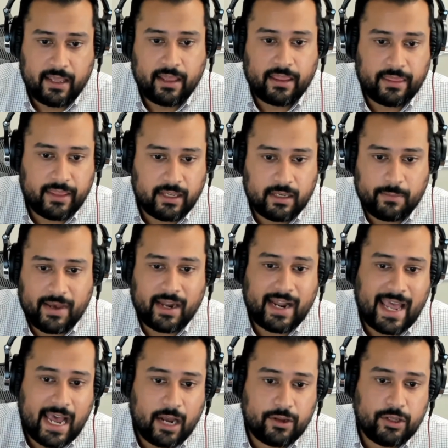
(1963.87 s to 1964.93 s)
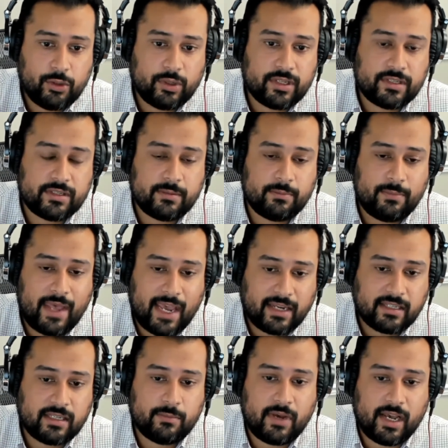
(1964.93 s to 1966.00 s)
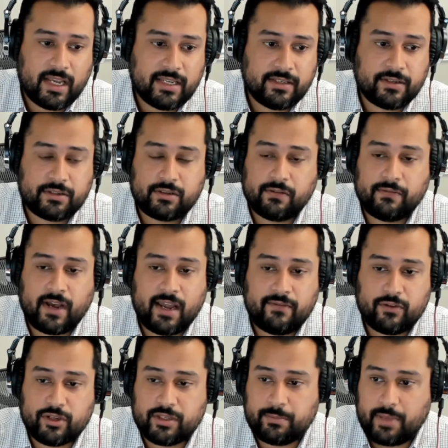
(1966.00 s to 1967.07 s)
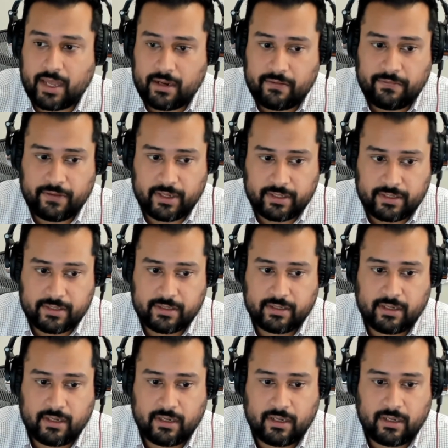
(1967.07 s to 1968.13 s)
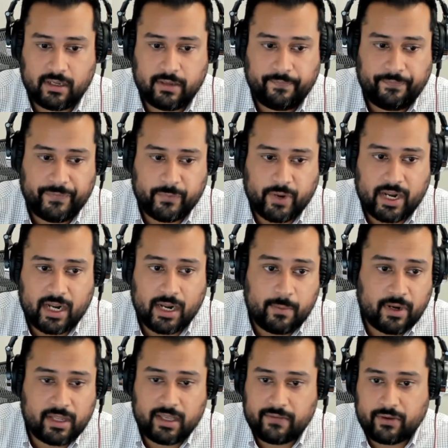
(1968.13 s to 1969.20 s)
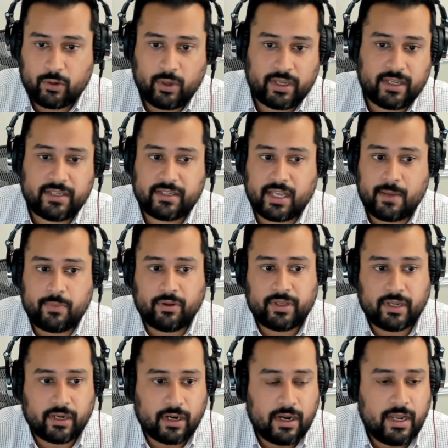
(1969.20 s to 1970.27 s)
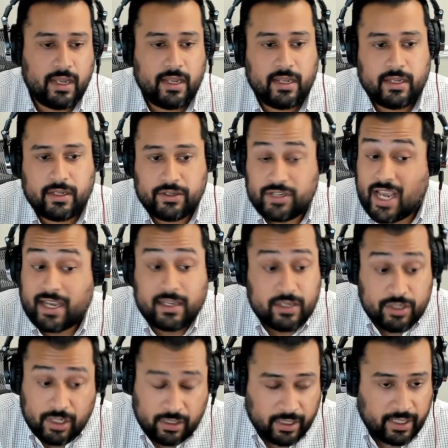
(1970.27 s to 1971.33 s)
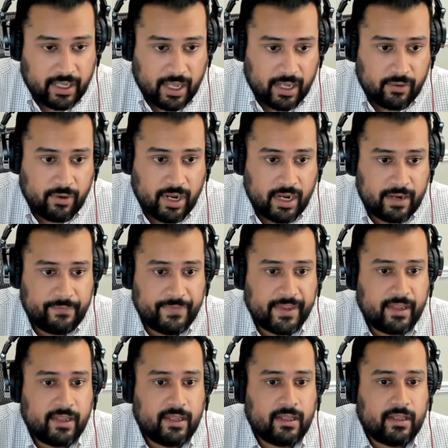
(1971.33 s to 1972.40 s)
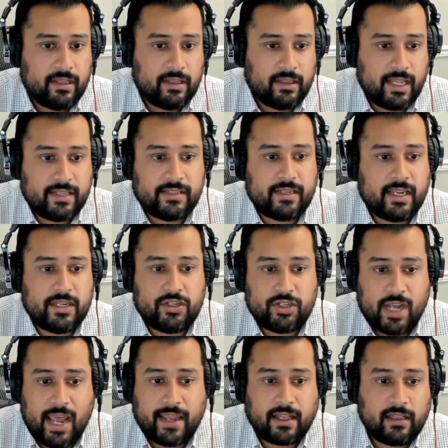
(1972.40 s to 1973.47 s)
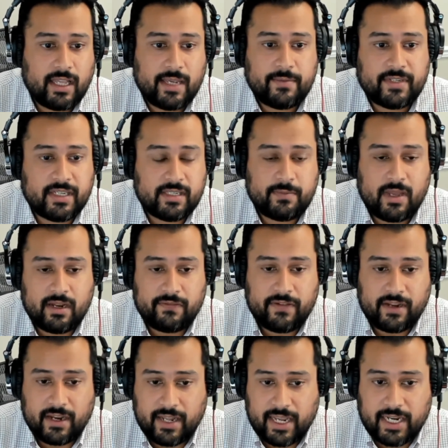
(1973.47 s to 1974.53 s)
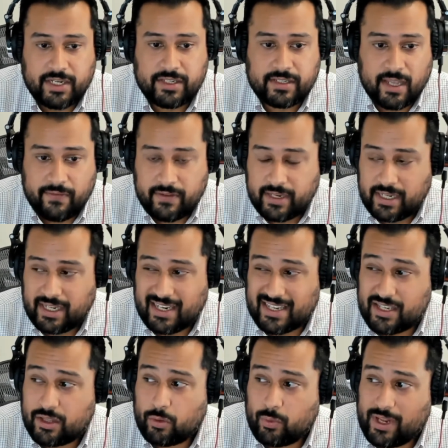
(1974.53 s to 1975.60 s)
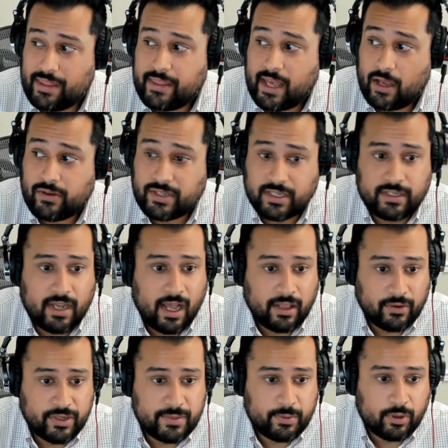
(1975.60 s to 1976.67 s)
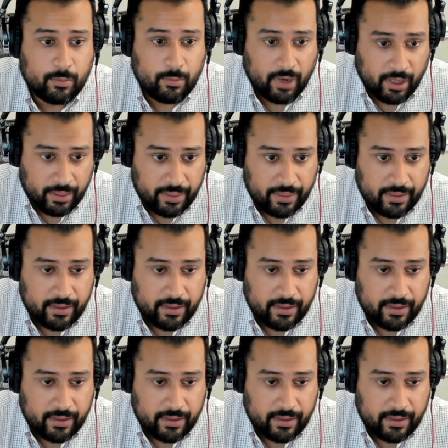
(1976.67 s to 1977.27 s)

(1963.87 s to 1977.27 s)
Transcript: think about how you can maximize the survivor's benefits, right? And I'm going to give a quick example here. Jack and Jill again, right? Let's say Jack claims his benefit at age 70 and it's $3,000 per month.